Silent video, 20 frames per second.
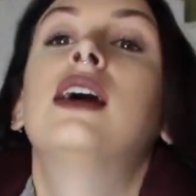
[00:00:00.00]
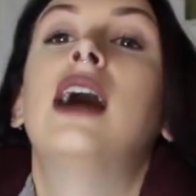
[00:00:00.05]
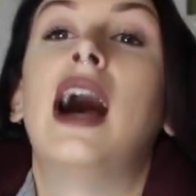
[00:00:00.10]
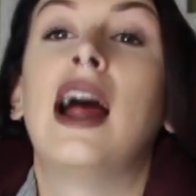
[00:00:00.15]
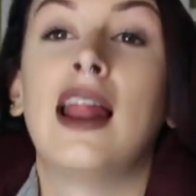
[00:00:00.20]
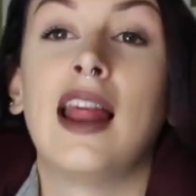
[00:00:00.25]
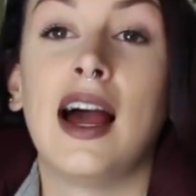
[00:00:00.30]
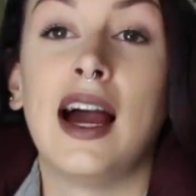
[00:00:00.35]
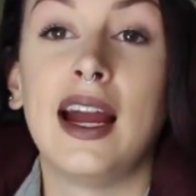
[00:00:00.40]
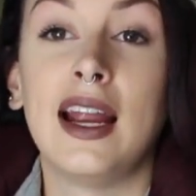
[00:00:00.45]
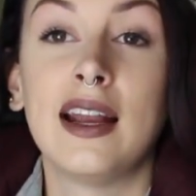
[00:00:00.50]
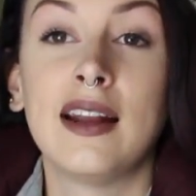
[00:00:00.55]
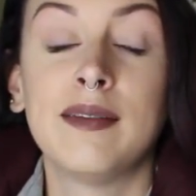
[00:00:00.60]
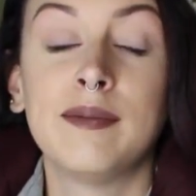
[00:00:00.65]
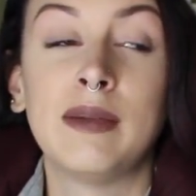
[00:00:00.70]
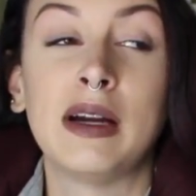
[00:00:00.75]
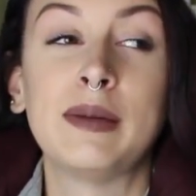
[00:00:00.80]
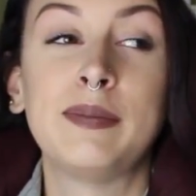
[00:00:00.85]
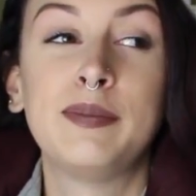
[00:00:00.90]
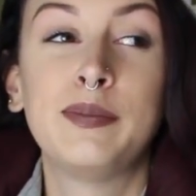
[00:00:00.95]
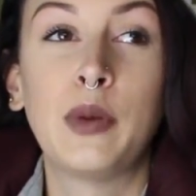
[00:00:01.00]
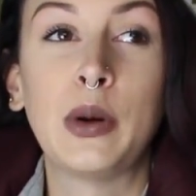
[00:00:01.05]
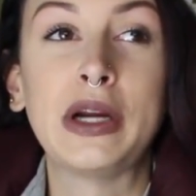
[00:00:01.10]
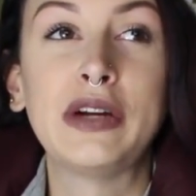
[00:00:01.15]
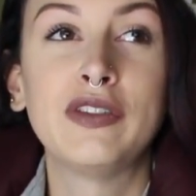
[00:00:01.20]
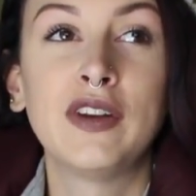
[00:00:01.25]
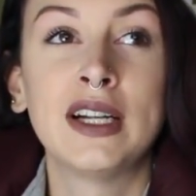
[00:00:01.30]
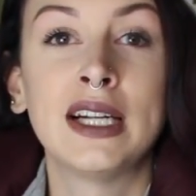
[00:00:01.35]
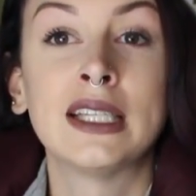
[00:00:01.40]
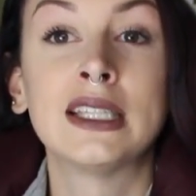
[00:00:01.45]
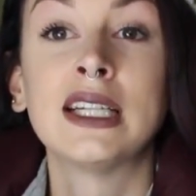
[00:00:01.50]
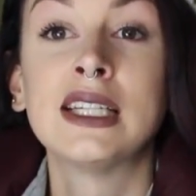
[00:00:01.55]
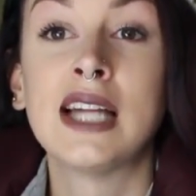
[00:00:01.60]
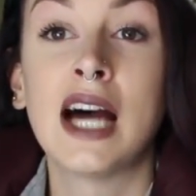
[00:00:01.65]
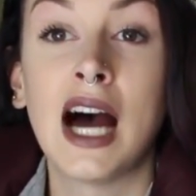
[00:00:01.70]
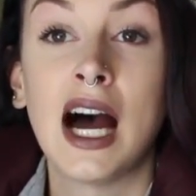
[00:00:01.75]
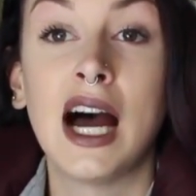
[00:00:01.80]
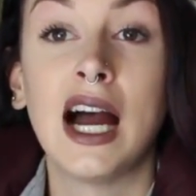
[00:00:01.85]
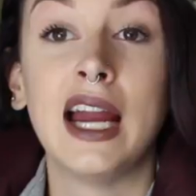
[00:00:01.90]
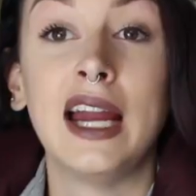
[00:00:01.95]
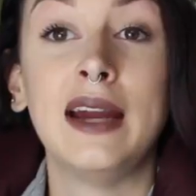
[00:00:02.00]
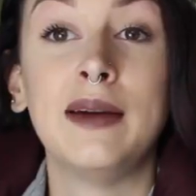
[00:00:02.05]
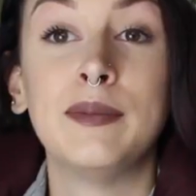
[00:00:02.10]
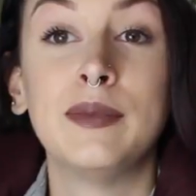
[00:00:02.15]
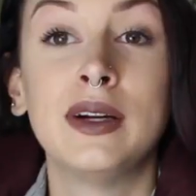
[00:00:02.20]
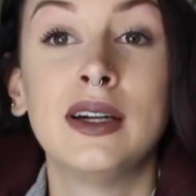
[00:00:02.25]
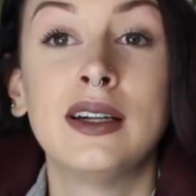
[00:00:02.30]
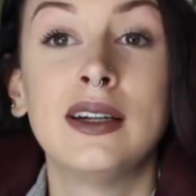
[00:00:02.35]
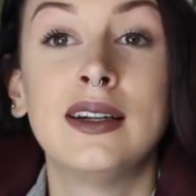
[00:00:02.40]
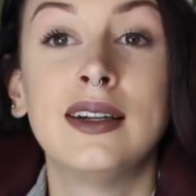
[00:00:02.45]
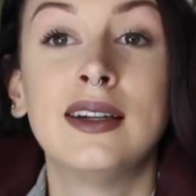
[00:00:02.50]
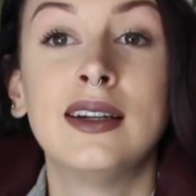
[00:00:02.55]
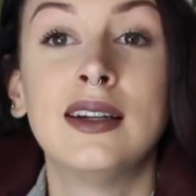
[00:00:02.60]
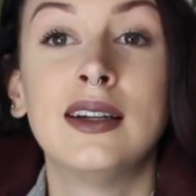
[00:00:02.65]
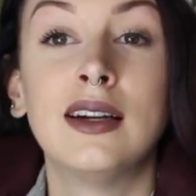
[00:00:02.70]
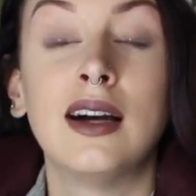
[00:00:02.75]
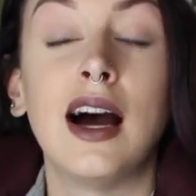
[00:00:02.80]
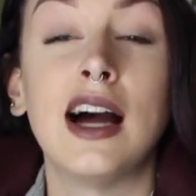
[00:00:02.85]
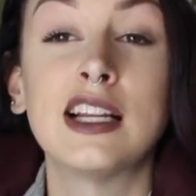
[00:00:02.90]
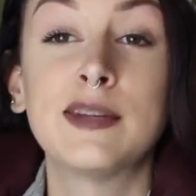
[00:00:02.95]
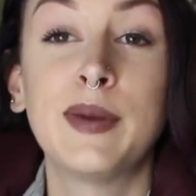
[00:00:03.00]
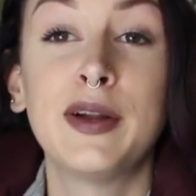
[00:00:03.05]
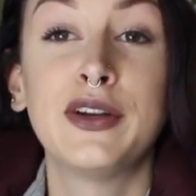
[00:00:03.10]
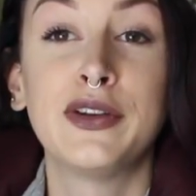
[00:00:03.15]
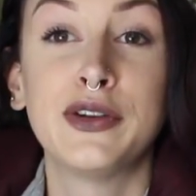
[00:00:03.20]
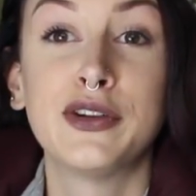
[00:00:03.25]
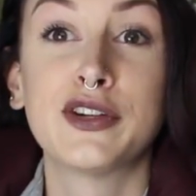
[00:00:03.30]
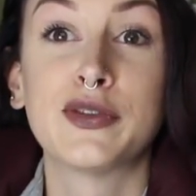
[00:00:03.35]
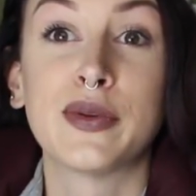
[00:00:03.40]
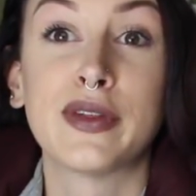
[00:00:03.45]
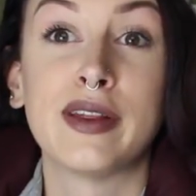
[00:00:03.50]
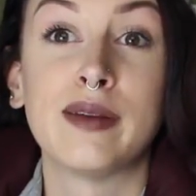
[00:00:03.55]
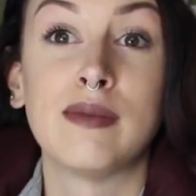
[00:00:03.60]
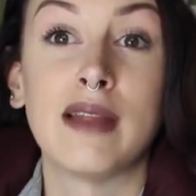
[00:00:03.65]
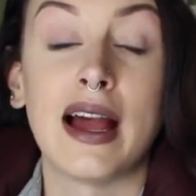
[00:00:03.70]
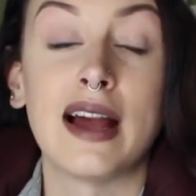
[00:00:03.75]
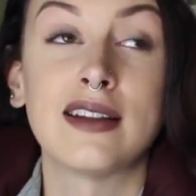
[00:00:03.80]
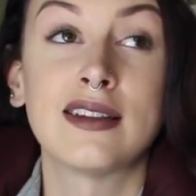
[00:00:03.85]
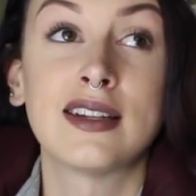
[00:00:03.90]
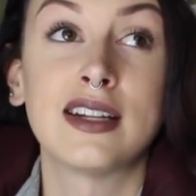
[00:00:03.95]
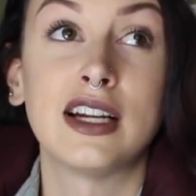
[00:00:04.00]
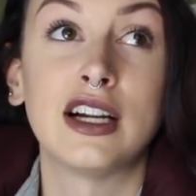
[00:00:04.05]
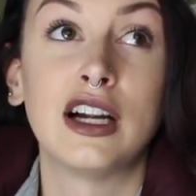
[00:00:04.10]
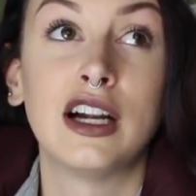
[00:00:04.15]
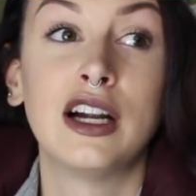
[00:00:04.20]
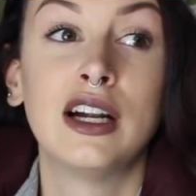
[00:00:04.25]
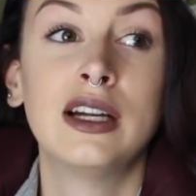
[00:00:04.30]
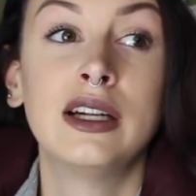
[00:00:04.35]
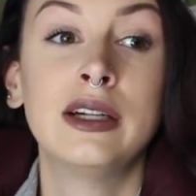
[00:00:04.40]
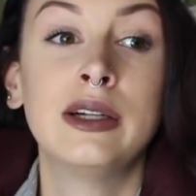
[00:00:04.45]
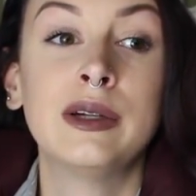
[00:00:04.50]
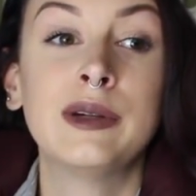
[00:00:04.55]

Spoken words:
I lied. My boyfriend at the time, I spent New Year's with him last year.